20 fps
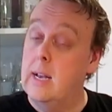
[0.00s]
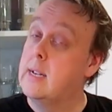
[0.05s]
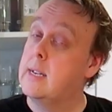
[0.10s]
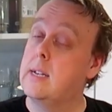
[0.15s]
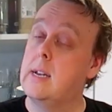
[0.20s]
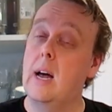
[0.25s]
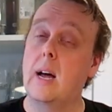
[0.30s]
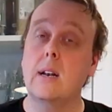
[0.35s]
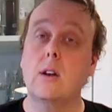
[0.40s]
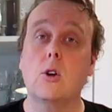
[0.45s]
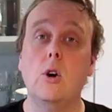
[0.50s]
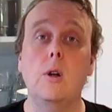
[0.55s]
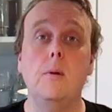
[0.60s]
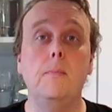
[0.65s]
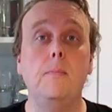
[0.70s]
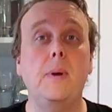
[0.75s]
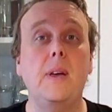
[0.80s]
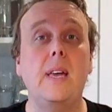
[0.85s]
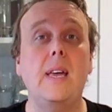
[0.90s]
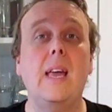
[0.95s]
It's not going
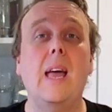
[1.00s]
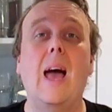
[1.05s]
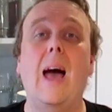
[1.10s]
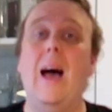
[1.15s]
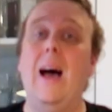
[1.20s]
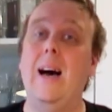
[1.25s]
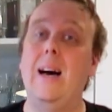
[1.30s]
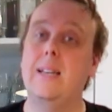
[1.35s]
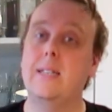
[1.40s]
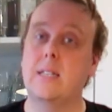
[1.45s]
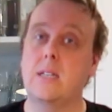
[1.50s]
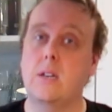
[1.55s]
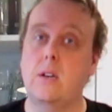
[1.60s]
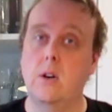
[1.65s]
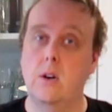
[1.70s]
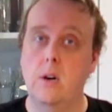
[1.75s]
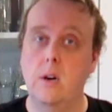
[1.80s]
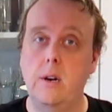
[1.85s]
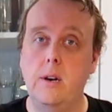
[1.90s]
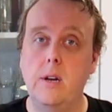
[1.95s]
to be as
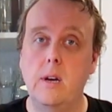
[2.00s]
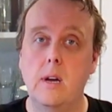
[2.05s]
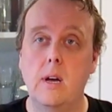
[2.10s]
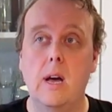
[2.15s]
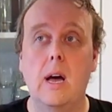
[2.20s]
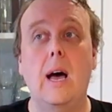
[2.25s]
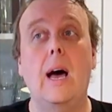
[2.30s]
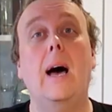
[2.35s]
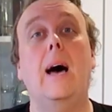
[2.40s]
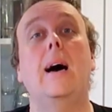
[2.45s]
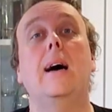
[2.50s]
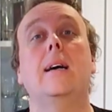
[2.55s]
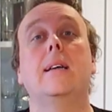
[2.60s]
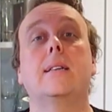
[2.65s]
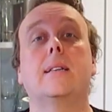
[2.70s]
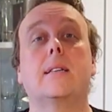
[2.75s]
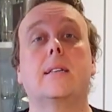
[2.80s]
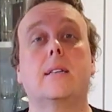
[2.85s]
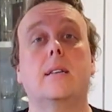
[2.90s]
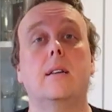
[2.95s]
good
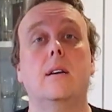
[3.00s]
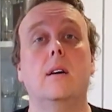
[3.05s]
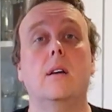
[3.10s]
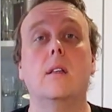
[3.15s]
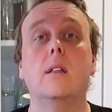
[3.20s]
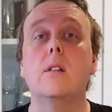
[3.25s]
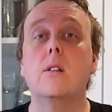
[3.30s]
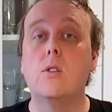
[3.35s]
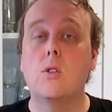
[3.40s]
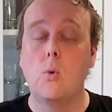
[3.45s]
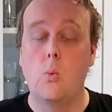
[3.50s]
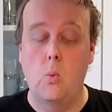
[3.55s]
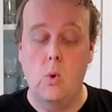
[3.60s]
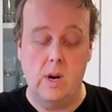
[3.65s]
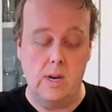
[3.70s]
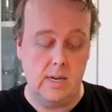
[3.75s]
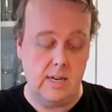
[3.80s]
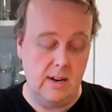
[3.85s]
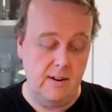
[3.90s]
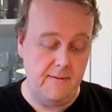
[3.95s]
as the
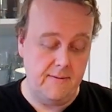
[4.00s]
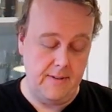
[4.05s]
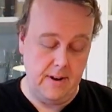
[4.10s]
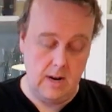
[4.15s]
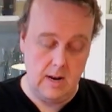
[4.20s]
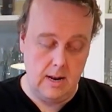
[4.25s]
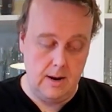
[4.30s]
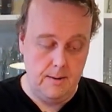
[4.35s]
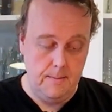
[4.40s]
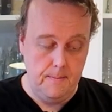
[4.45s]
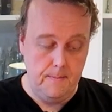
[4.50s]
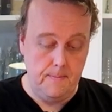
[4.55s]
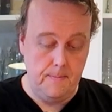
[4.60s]
ones in Finland.